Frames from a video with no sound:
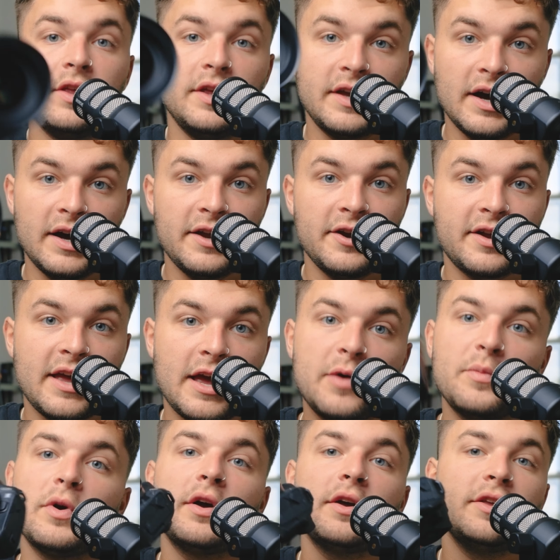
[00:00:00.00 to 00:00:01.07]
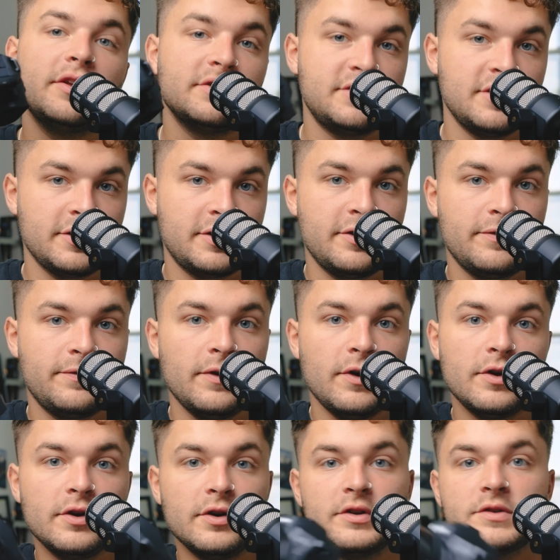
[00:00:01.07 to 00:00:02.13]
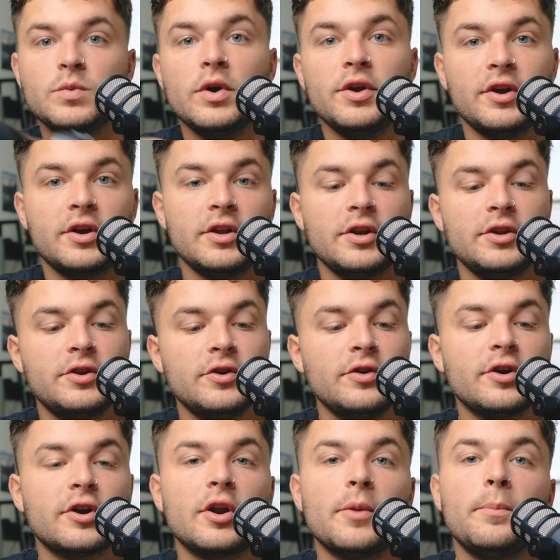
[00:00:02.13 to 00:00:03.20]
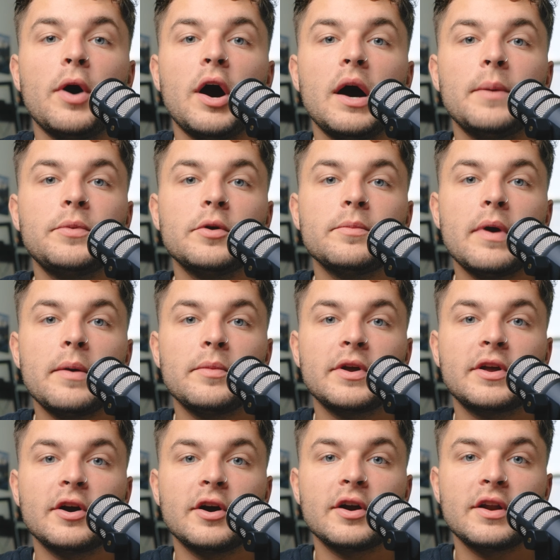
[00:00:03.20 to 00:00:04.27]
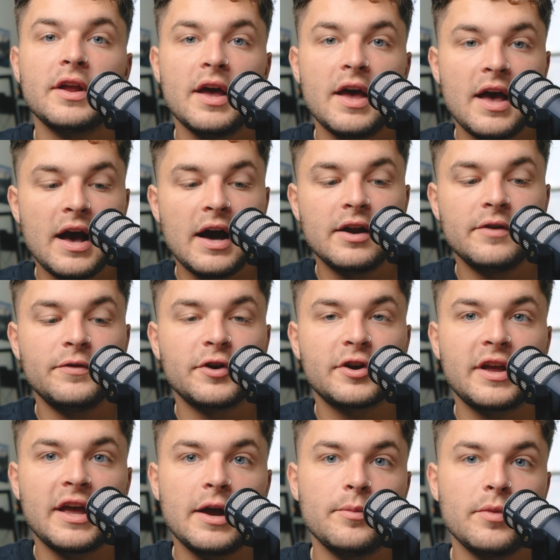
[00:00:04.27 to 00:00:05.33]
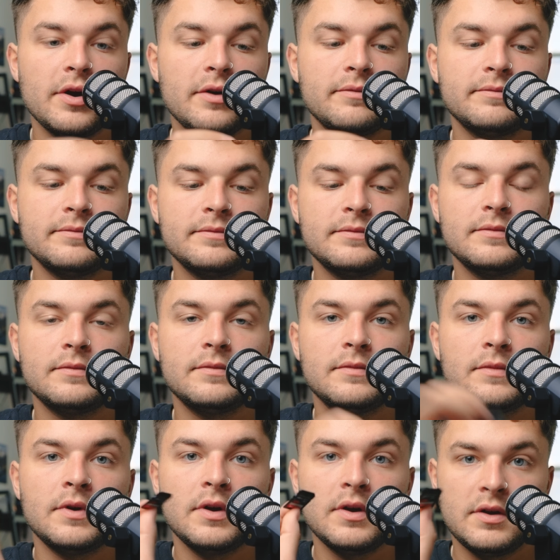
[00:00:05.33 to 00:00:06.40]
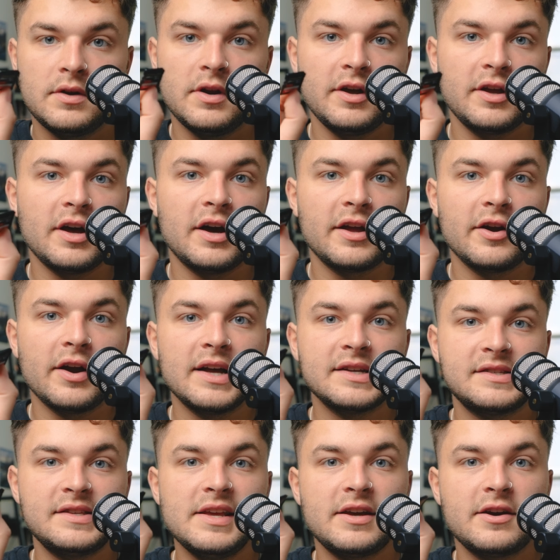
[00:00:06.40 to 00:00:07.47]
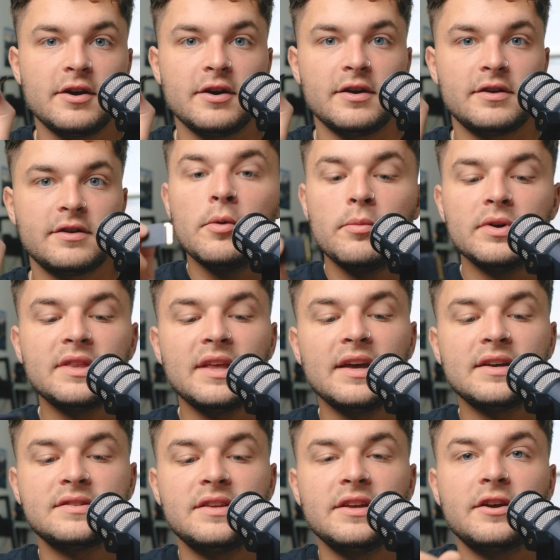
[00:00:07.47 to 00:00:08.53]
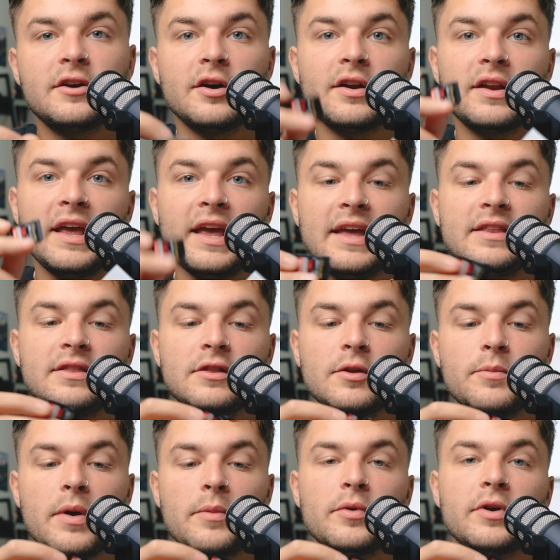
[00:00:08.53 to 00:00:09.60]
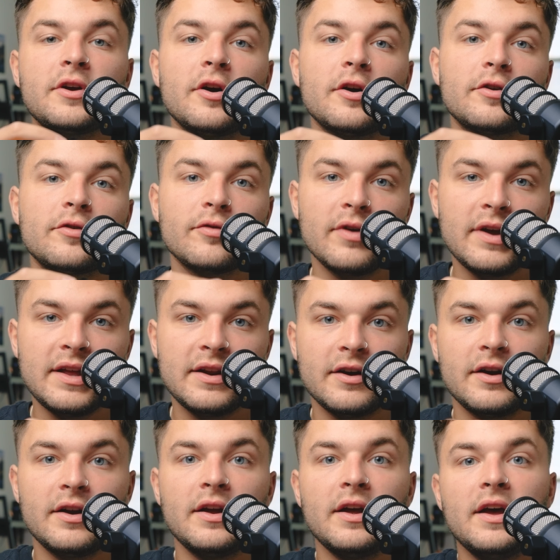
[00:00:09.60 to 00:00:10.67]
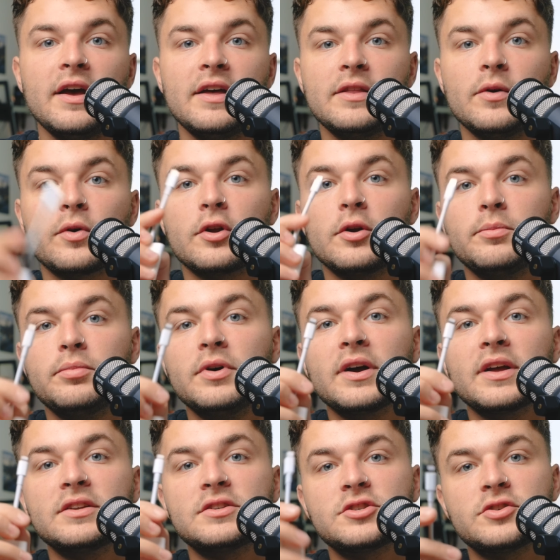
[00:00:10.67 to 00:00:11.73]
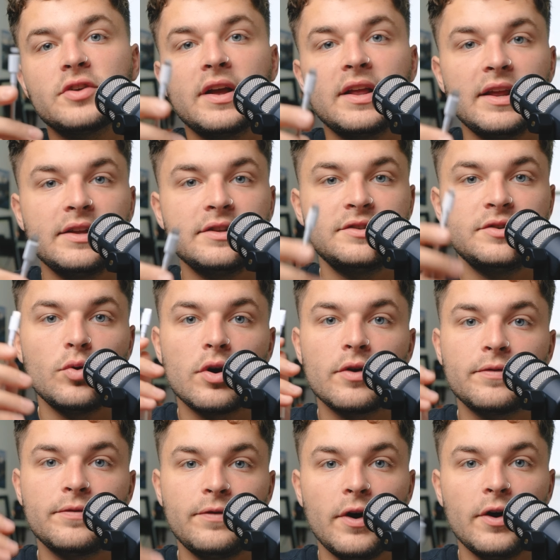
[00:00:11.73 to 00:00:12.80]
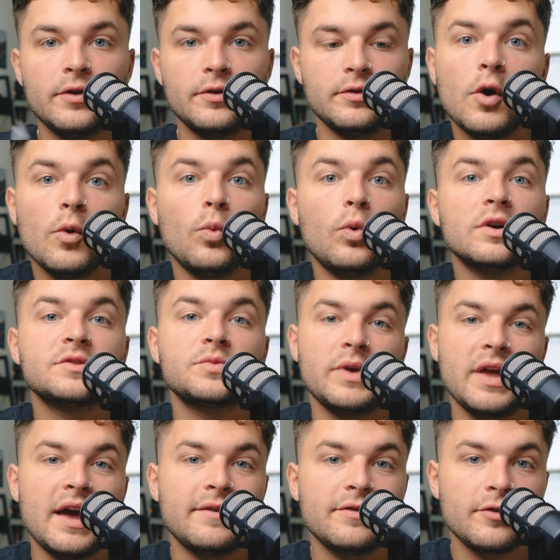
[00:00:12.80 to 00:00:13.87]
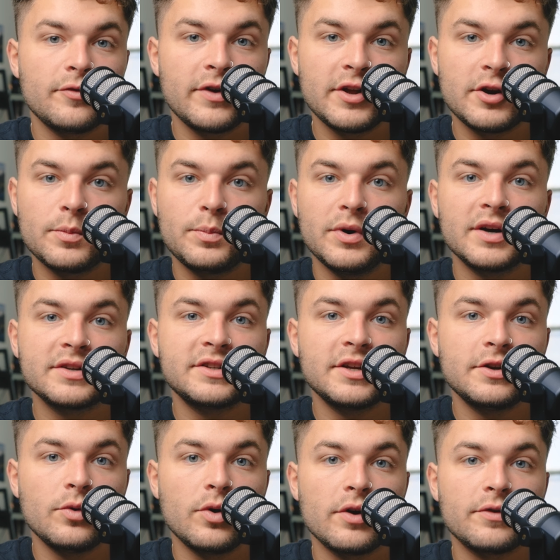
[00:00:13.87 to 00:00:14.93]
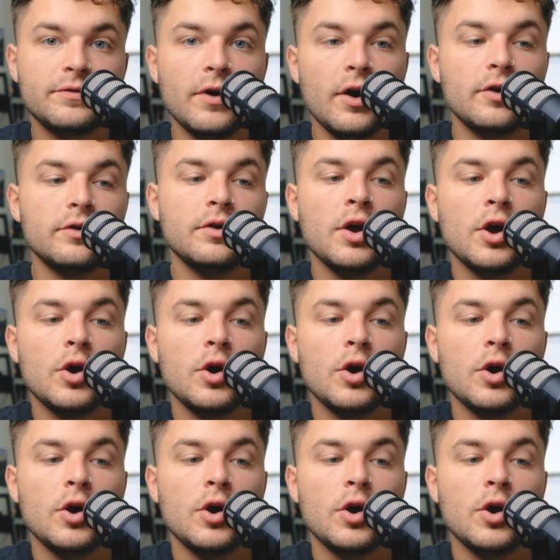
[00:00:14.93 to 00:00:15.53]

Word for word: you got your camera, you took your photos. What you're gonna do, you're gonna pop your memory card out of your camera now you got your SD card. Put the SD card in the memory card reader, and then we're gonna plug it straight into our phone. Once we have the reader plugged into our phone,